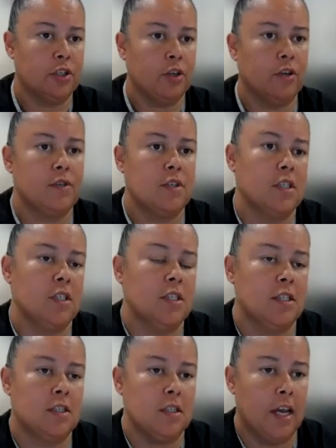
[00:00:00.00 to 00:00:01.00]

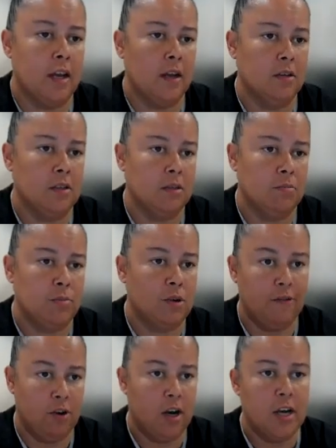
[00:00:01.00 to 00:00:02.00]
services and
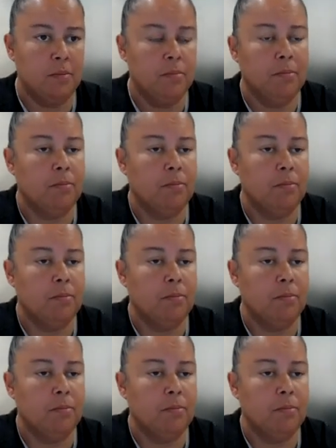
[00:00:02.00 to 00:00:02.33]
provide